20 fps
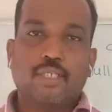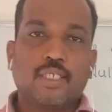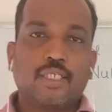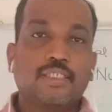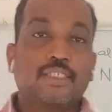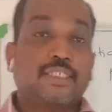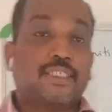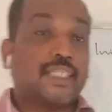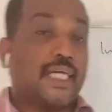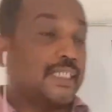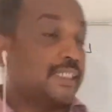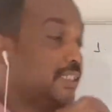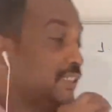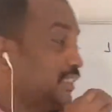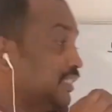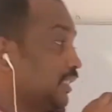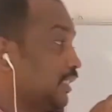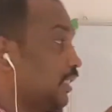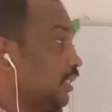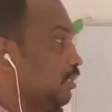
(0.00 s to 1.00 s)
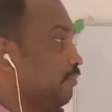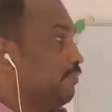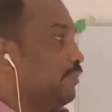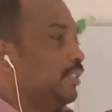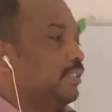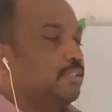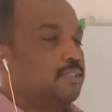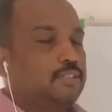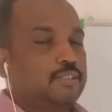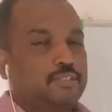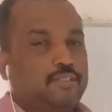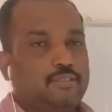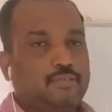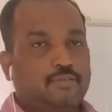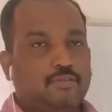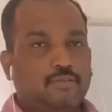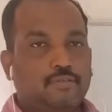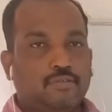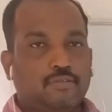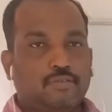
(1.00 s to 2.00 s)
Statistical evidence.
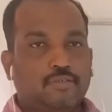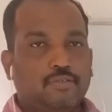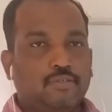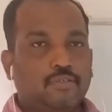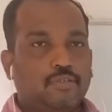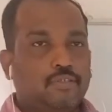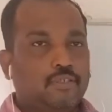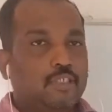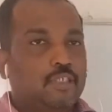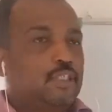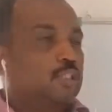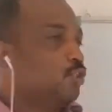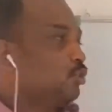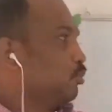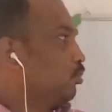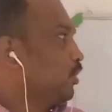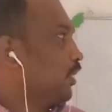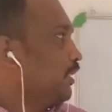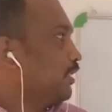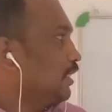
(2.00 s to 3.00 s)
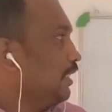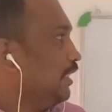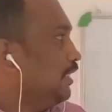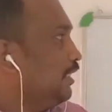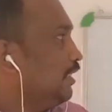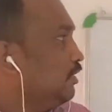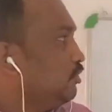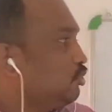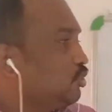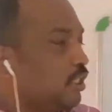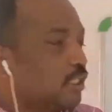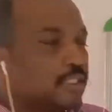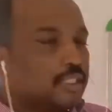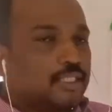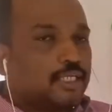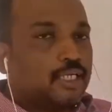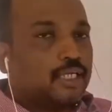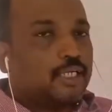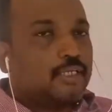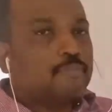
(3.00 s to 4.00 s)
So that initial
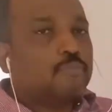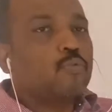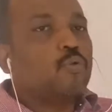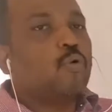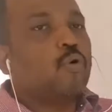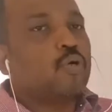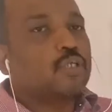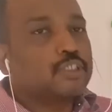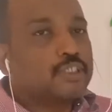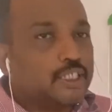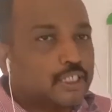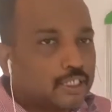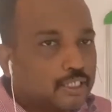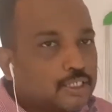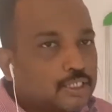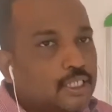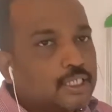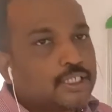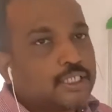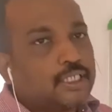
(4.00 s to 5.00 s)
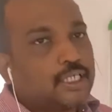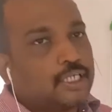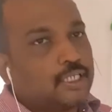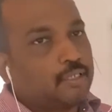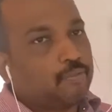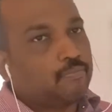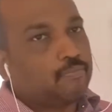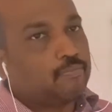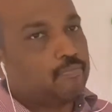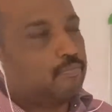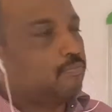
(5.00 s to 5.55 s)
claim or general claim